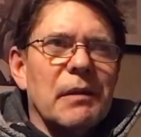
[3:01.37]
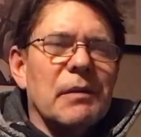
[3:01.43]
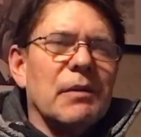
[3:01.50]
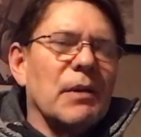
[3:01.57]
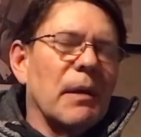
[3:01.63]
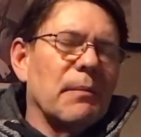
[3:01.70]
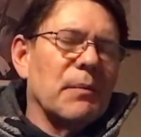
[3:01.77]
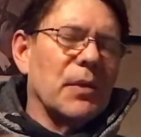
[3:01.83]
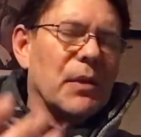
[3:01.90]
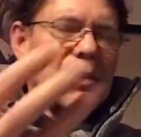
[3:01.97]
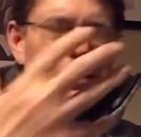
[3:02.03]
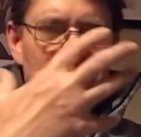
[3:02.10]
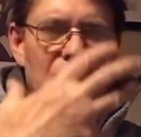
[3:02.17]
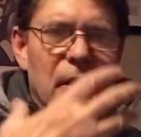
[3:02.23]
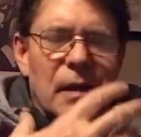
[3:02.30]
it jumps
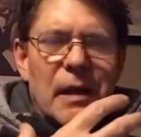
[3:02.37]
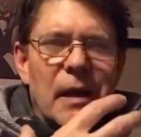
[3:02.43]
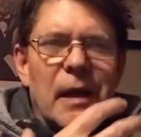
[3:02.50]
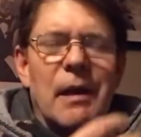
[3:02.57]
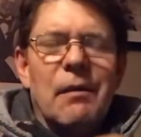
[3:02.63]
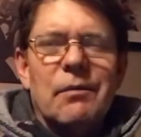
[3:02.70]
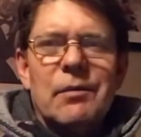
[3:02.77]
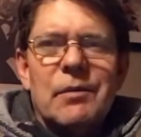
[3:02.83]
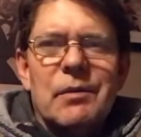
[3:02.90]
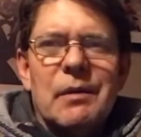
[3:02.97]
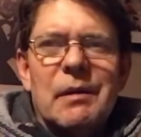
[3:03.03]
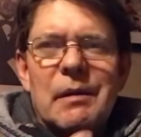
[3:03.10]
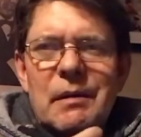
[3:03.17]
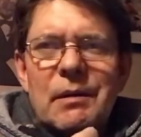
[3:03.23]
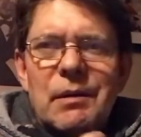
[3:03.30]
out
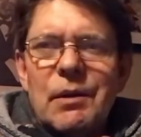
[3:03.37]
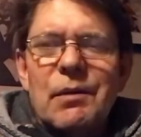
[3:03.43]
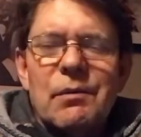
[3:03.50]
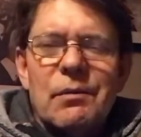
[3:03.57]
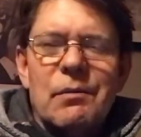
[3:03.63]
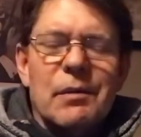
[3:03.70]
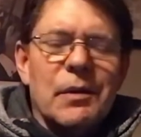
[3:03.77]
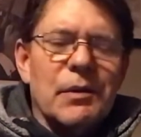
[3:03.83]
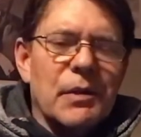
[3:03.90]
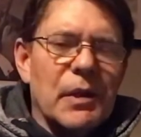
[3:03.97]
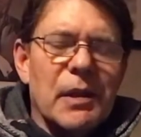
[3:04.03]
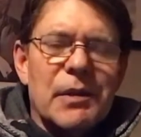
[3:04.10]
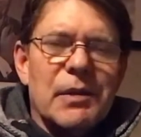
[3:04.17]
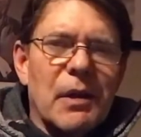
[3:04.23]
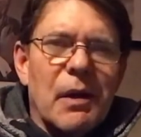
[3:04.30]
at you and
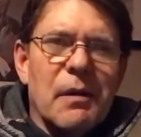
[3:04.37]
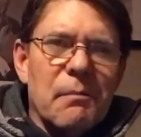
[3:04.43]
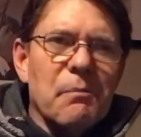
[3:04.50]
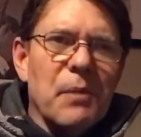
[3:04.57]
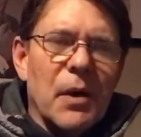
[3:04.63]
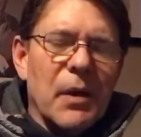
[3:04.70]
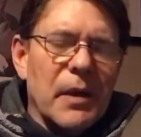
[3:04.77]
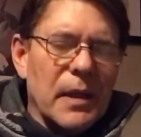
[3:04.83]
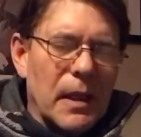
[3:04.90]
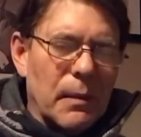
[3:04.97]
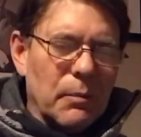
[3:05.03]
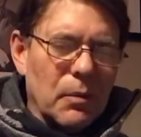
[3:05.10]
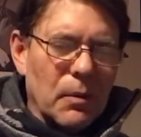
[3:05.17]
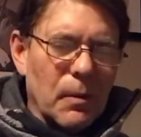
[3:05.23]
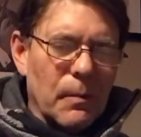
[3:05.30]
says I'm
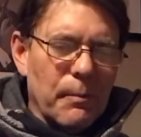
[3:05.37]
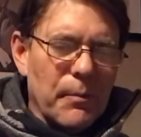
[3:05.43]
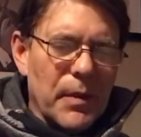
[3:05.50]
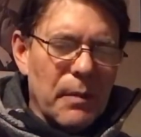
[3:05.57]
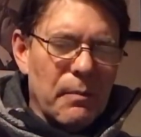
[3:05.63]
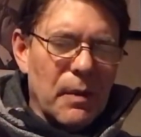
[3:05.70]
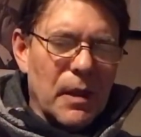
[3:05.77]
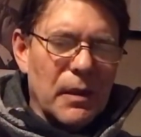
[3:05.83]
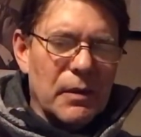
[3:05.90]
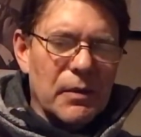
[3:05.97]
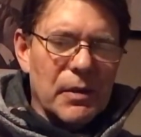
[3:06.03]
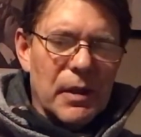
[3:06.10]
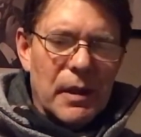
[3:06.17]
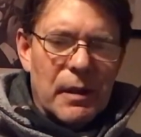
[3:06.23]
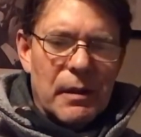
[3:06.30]
pineapple,
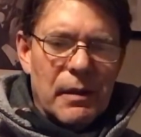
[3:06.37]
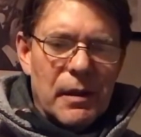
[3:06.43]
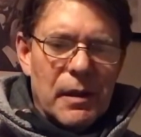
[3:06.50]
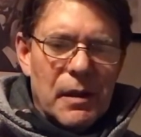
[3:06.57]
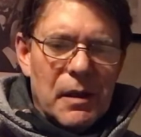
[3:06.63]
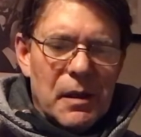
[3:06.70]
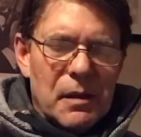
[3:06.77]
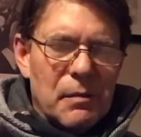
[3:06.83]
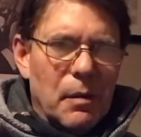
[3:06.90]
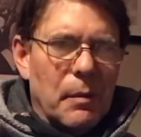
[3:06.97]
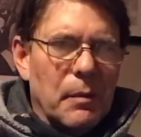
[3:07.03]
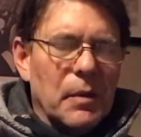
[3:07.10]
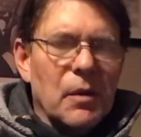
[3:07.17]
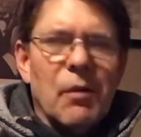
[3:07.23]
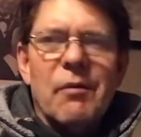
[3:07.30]
but it's
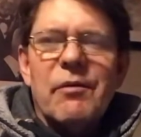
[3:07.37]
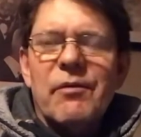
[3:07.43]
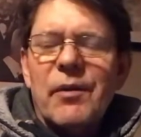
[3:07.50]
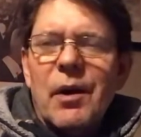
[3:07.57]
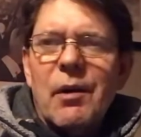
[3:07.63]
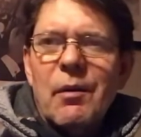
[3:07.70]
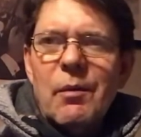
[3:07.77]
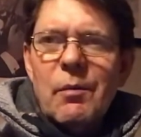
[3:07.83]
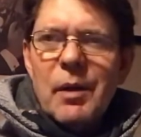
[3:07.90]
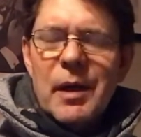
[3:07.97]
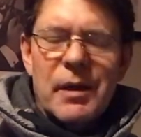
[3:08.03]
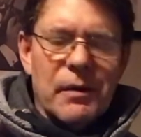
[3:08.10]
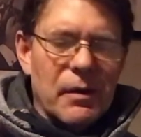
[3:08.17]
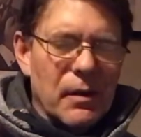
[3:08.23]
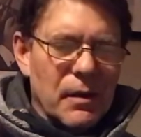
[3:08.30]
probably not far
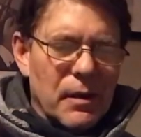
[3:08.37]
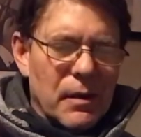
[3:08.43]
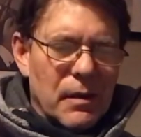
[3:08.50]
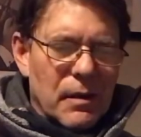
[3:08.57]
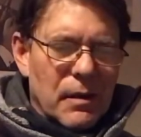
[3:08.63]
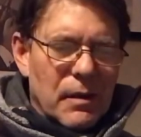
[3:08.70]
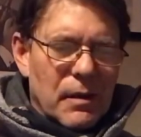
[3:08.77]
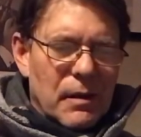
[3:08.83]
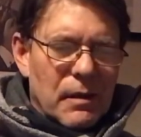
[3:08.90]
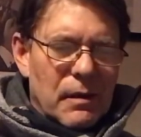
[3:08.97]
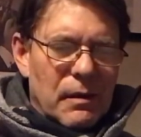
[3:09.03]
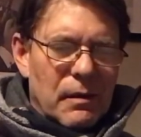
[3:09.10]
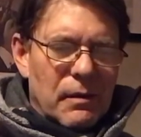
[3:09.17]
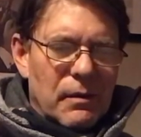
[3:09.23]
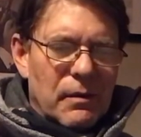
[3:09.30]
away
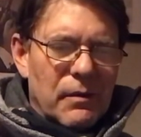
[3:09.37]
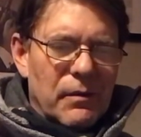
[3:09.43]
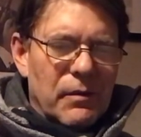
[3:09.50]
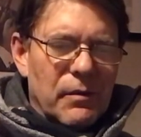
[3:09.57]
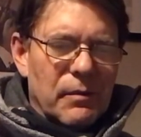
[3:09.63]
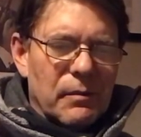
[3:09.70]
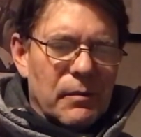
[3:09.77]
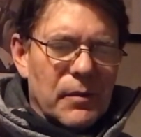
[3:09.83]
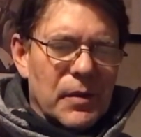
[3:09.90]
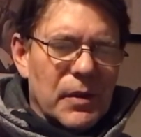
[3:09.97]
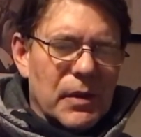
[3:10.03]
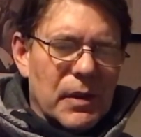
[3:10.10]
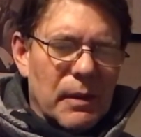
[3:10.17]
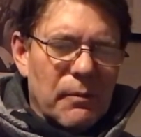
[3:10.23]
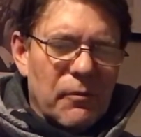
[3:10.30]
from
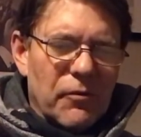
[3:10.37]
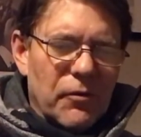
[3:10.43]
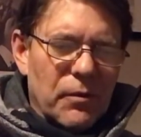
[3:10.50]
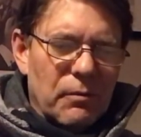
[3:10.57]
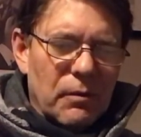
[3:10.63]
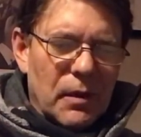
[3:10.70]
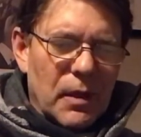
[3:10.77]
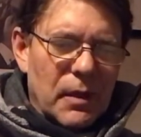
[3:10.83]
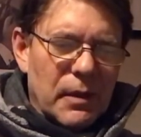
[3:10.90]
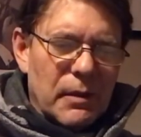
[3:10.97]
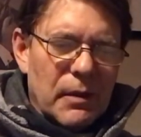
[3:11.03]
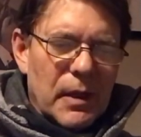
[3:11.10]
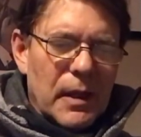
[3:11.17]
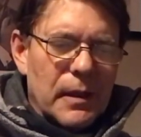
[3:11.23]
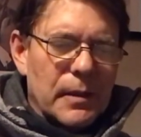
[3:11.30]
some fruit like
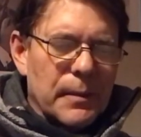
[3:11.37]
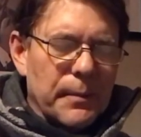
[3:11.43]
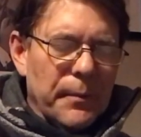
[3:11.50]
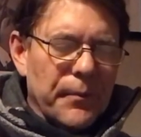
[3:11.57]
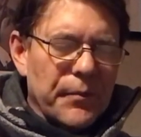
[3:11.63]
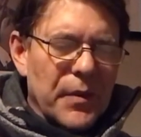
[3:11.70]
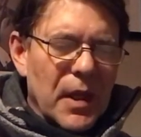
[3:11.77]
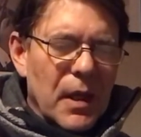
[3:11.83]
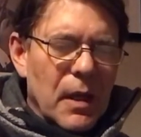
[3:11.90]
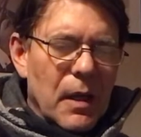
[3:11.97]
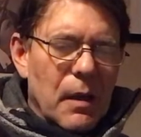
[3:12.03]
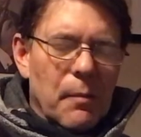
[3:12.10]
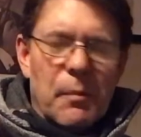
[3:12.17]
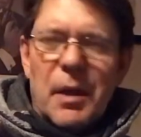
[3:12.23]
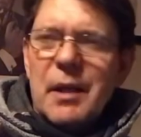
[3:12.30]
that.
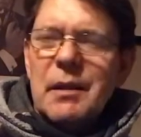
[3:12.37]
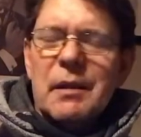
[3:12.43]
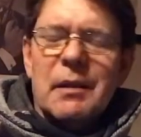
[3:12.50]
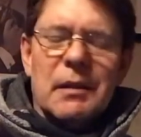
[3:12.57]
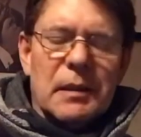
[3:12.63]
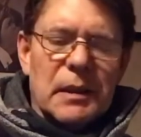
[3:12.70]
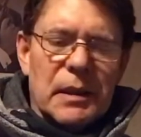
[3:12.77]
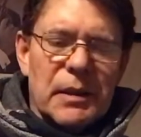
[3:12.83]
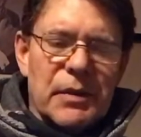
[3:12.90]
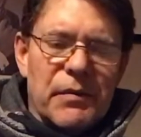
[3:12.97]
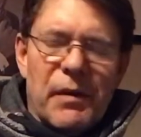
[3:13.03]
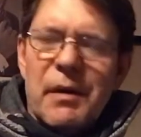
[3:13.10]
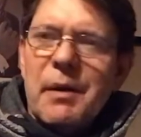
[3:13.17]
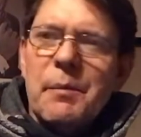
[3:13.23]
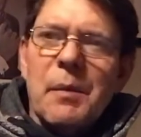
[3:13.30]
But it's
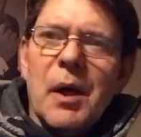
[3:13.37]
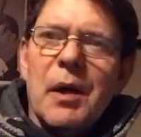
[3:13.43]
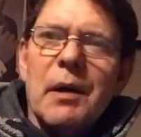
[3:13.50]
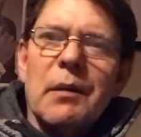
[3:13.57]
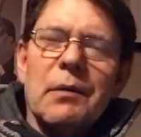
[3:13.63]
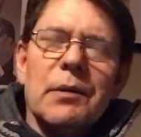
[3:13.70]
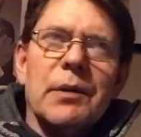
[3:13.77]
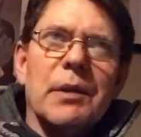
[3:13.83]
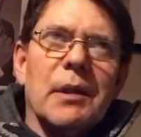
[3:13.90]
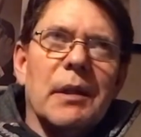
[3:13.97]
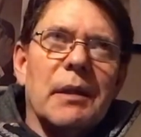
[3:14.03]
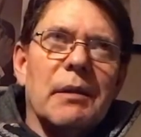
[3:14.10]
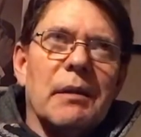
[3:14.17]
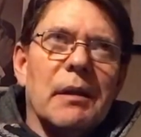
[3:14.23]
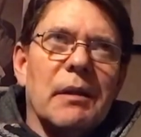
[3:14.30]
very mild,
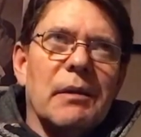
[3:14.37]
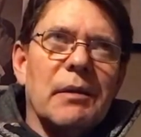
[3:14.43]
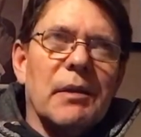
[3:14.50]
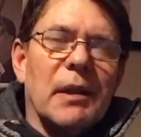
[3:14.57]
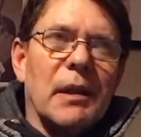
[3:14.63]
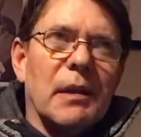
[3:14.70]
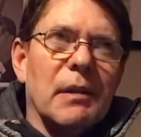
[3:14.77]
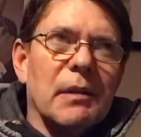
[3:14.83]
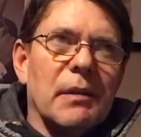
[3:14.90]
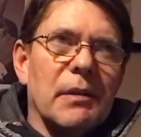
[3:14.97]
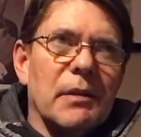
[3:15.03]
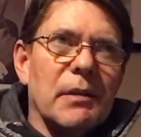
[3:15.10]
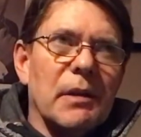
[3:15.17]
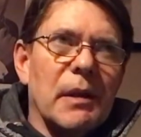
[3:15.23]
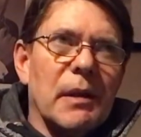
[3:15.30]
I think. And